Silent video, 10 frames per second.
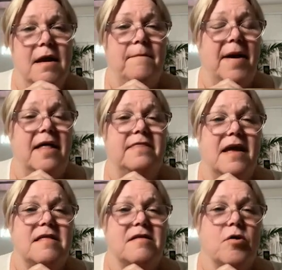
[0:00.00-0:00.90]
but
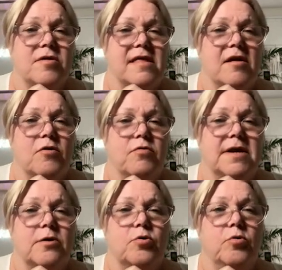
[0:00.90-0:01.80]
that's not so
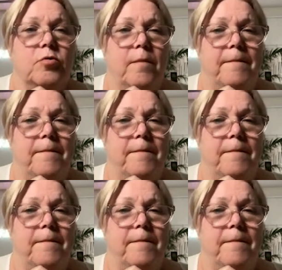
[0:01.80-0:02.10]
critical.